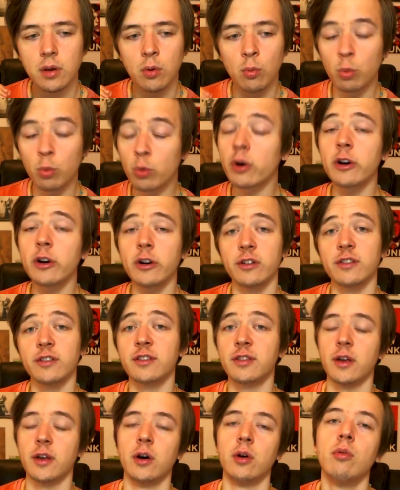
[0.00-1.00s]

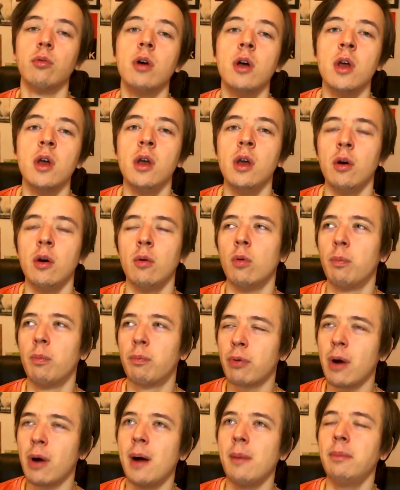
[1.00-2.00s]
Warriors, though, will
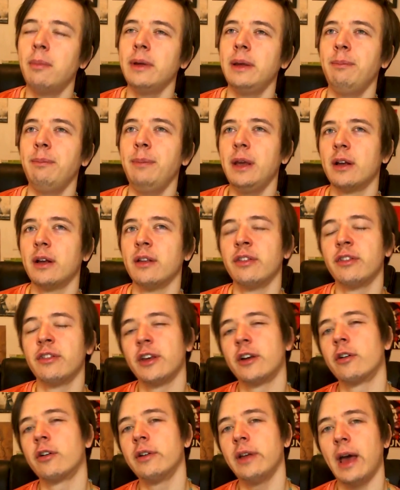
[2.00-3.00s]
probably be
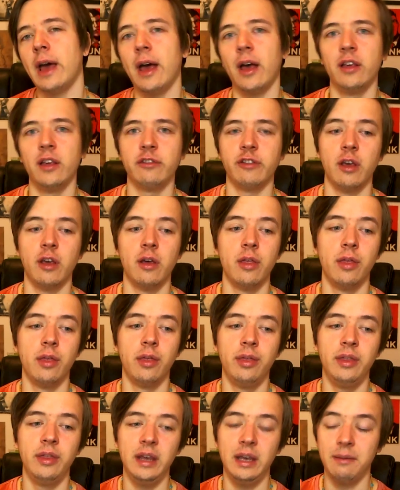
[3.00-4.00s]
considered as
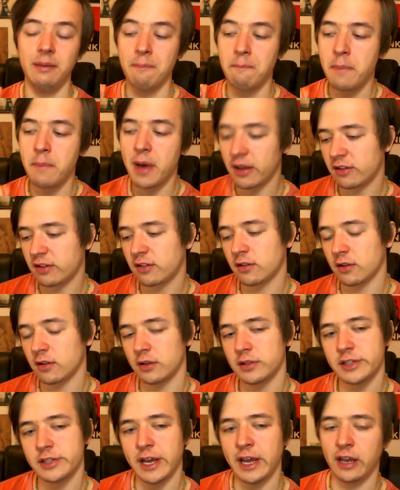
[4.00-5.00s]
the best
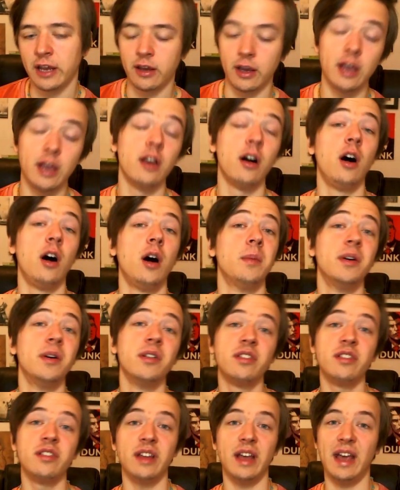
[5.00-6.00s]
tank in
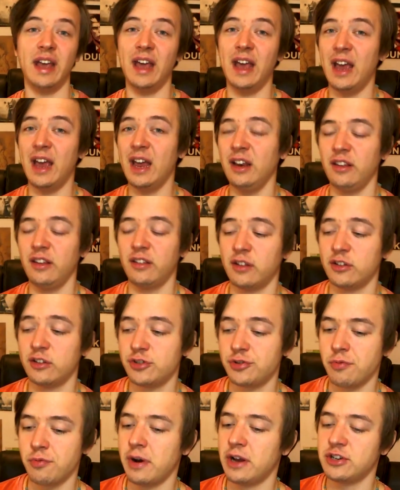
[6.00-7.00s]
almost any
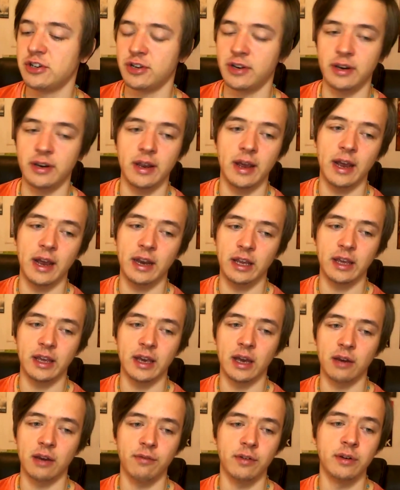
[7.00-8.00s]
situation, in any
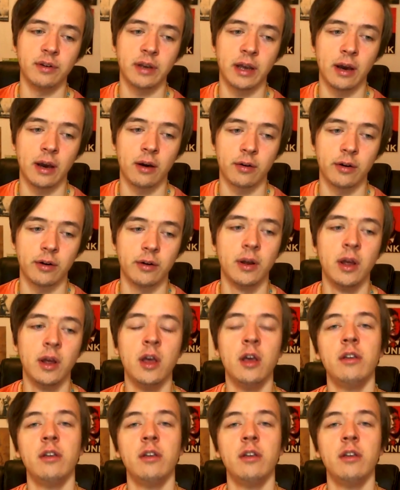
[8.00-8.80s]
kind of encounter.